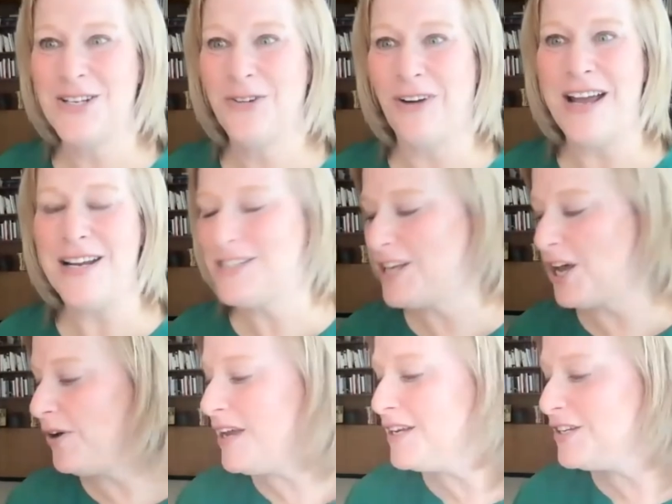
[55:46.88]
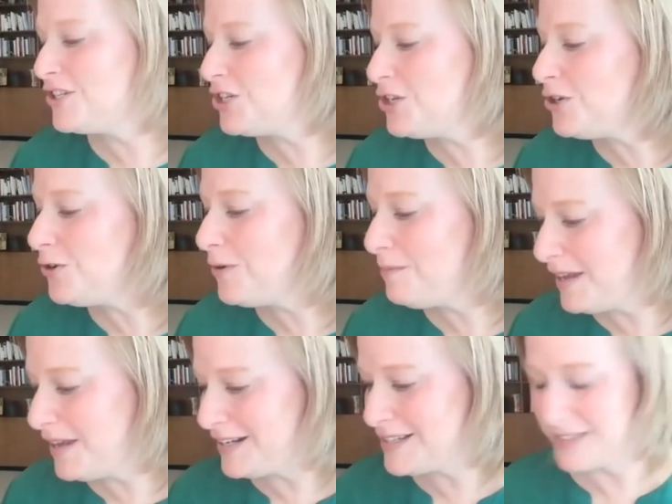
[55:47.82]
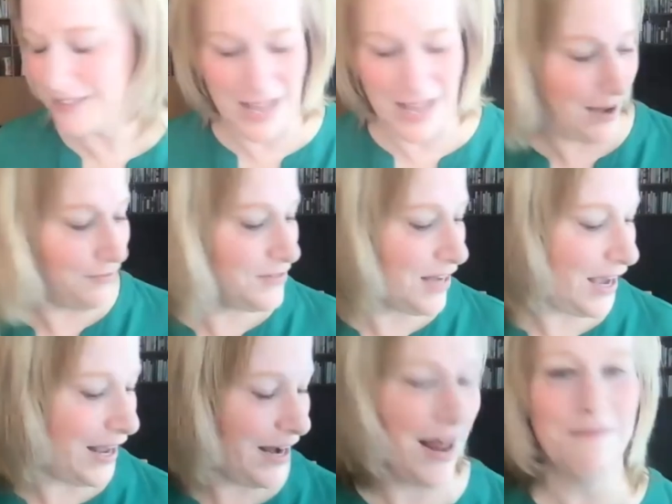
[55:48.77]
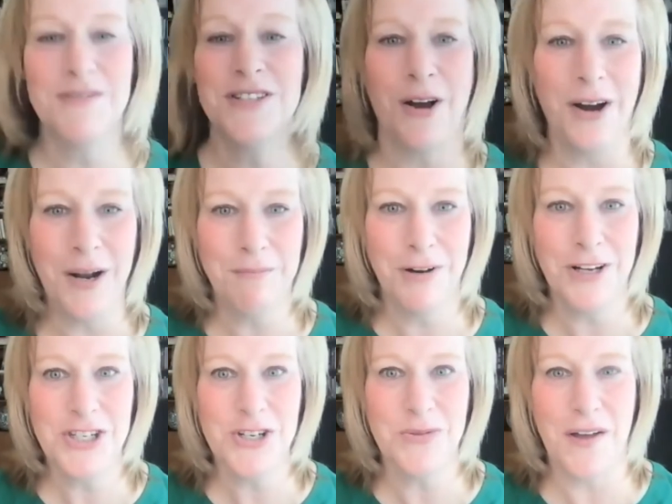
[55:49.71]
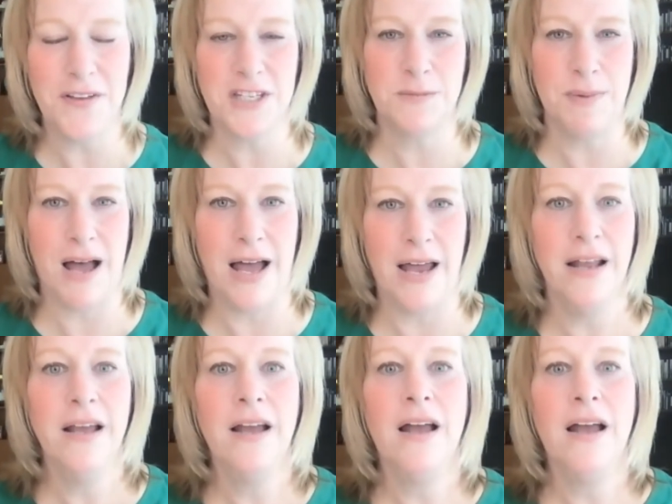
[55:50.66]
great. So in 2 minutes left, and I'm sorry to put you on the spot,